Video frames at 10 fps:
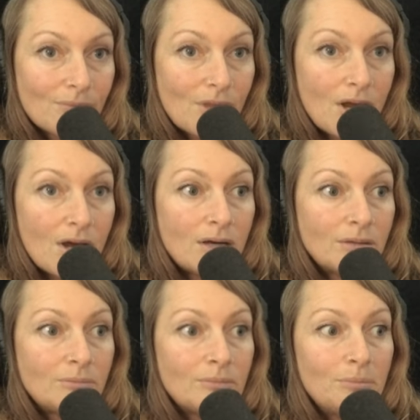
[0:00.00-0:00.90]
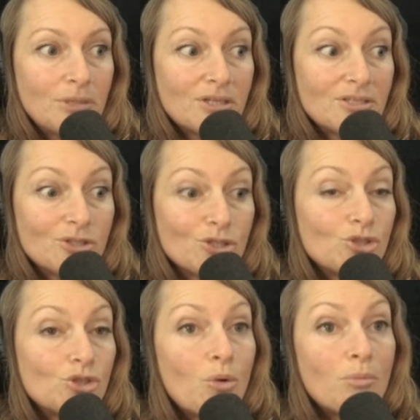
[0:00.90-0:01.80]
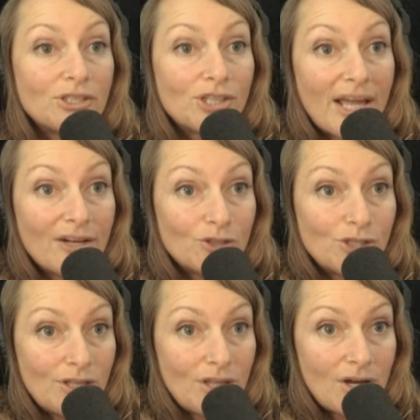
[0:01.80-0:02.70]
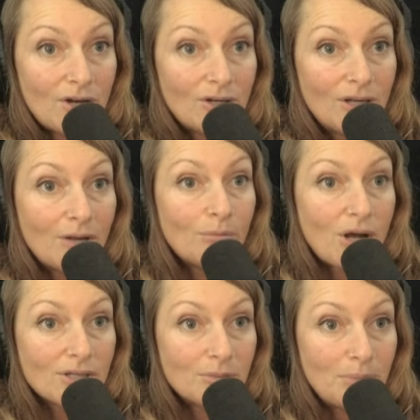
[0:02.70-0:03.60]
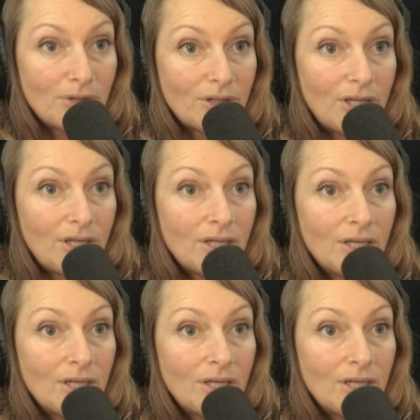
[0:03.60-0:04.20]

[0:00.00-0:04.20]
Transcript: Um, because there's so much energy there and possibility.